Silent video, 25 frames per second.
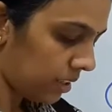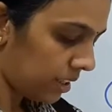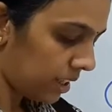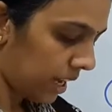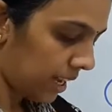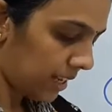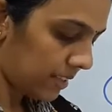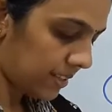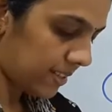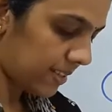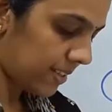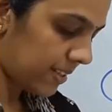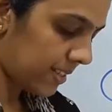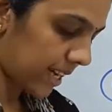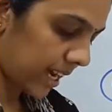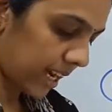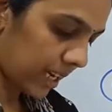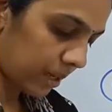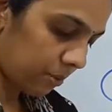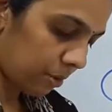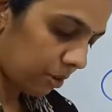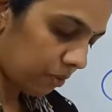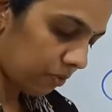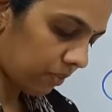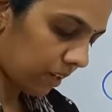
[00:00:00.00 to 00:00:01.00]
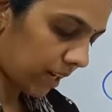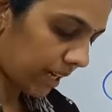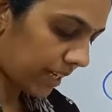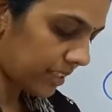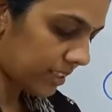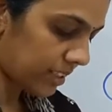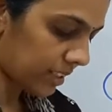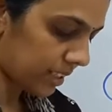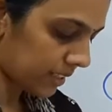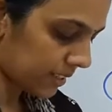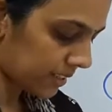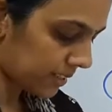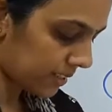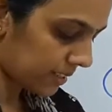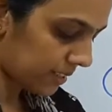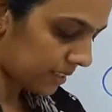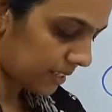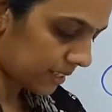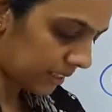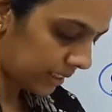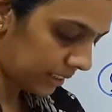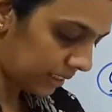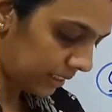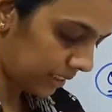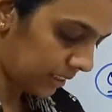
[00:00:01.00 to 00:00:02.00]
Its time of flight is
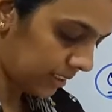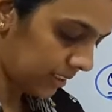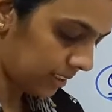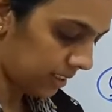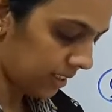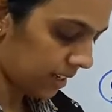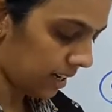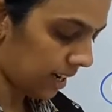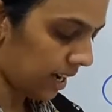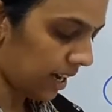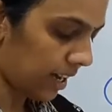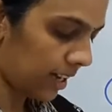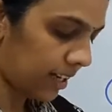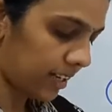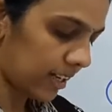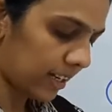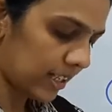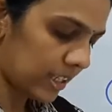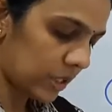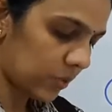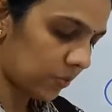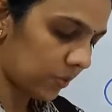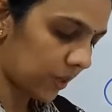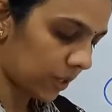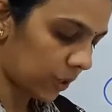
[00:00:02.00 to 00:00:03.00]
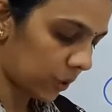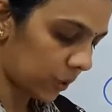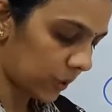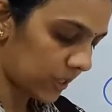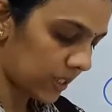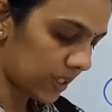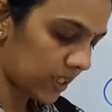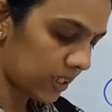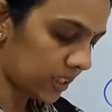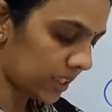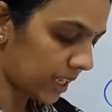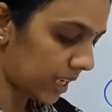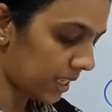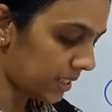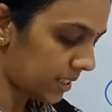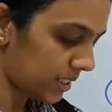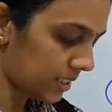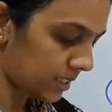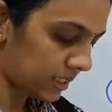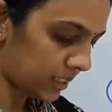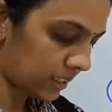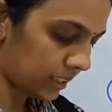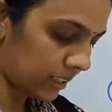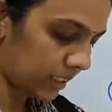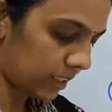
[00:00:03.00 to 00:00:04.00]
t, and its velocity
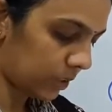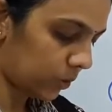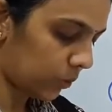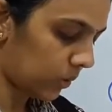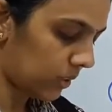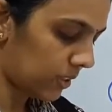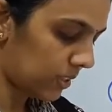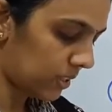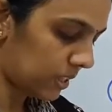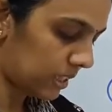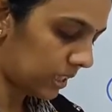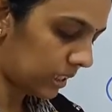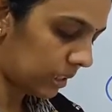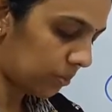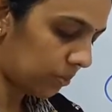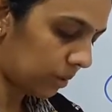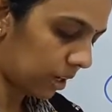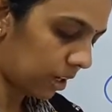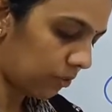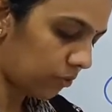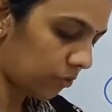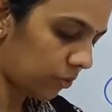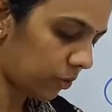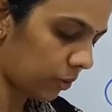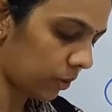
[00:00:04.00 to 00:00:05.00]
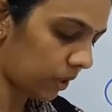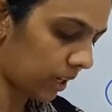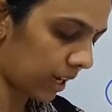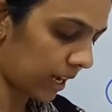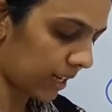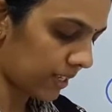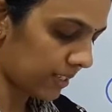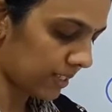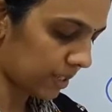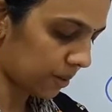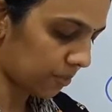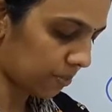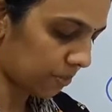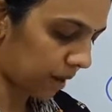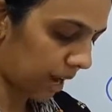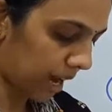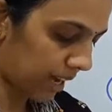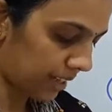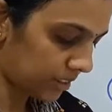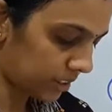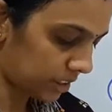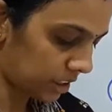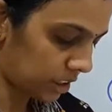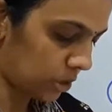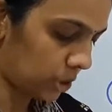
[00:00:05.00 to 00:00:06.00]
at t equals t by 4 has a
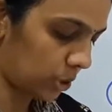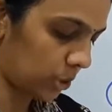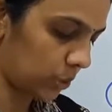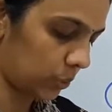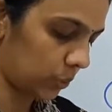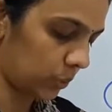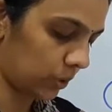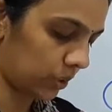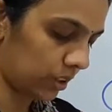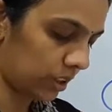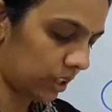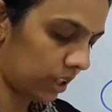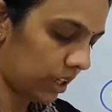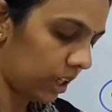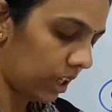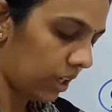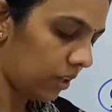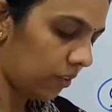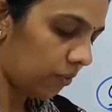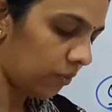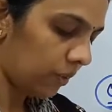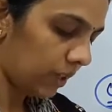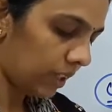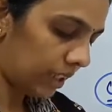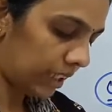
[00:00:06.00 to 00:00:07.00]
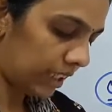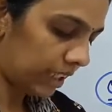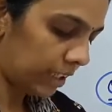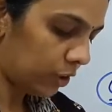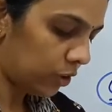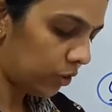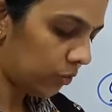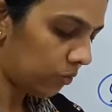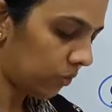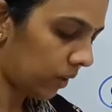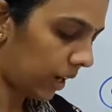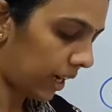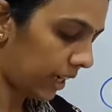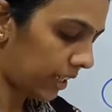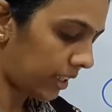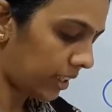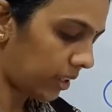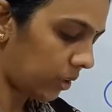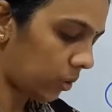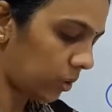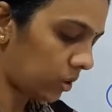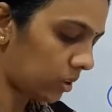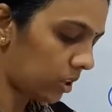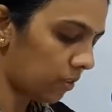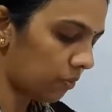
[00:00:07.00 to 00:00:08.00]
magnitude. We need to find
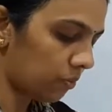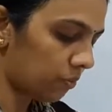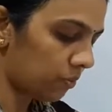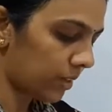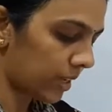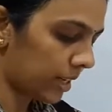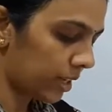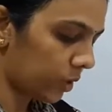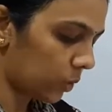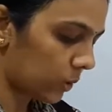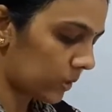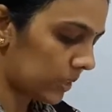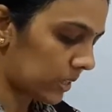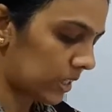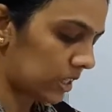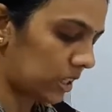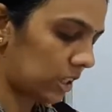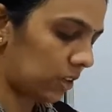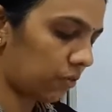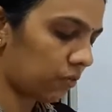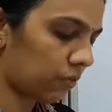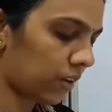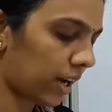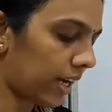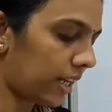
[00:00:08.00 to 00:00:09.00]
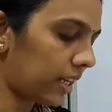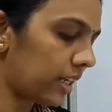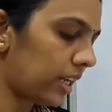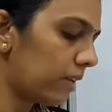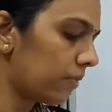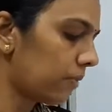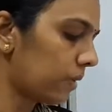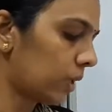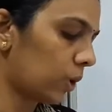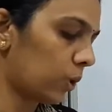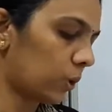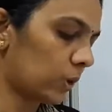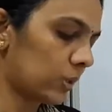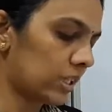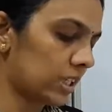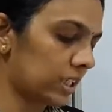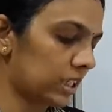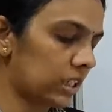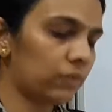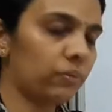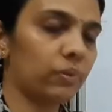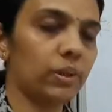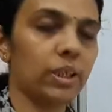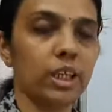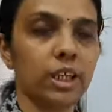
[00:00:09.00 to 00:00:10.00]
out the velocity, final
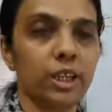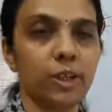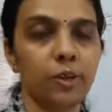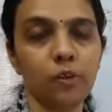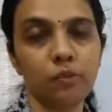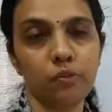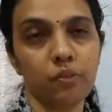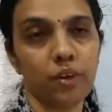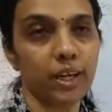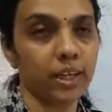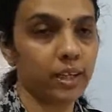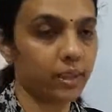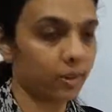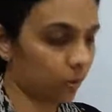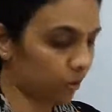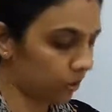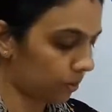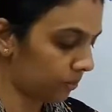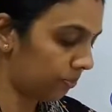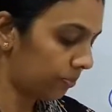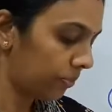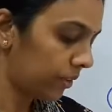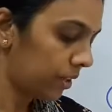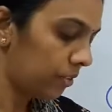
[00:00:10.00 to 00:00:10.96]
velocity we need to find out.